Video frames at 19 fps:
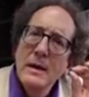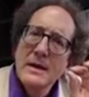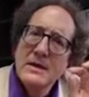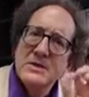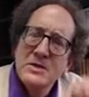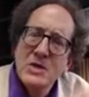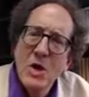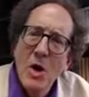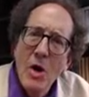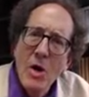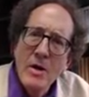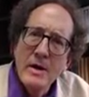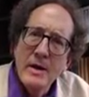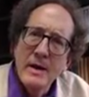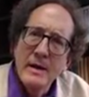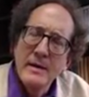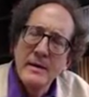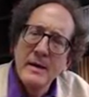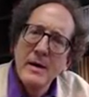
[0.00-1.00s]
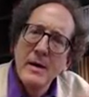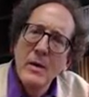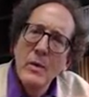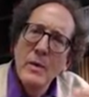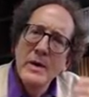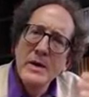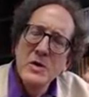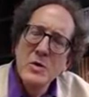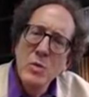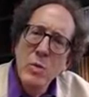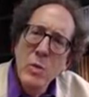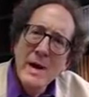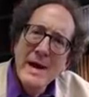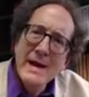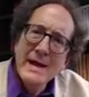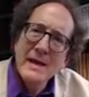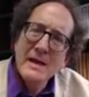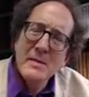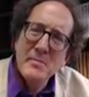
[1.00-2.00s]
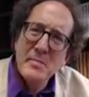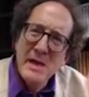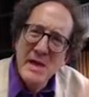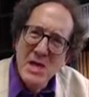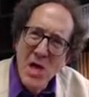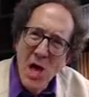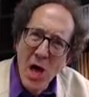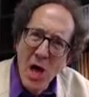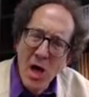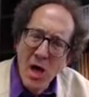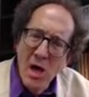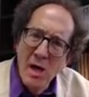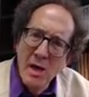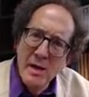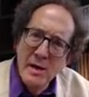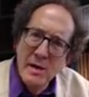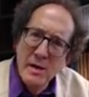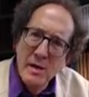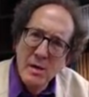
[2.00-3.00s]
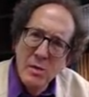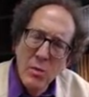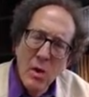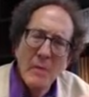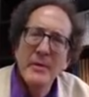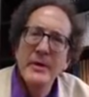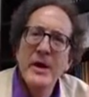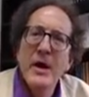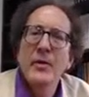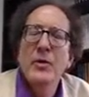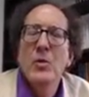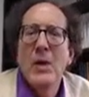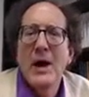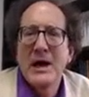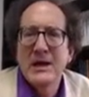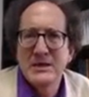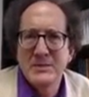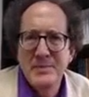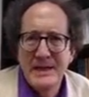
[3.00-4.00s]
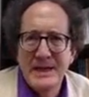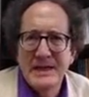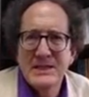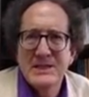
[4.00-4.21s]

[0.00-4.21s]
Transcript: It's guarding when you weaken it beyond what would otherwise be